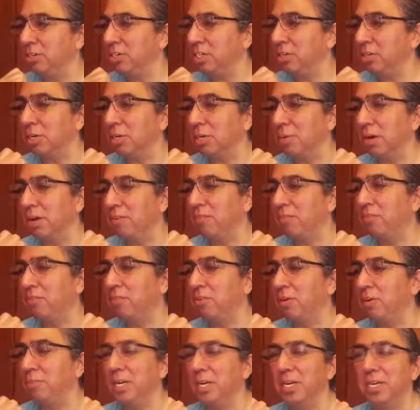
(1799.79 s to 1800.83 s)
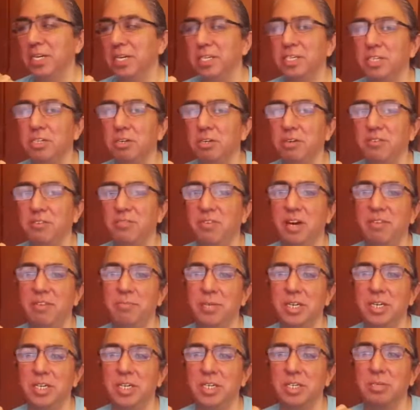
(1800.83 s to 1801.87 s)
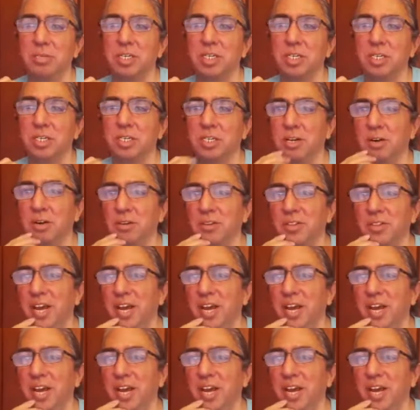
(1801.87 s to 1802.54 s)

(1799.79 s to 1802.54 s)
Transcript: So in about 40 minutes, 35 minutes, we're going to start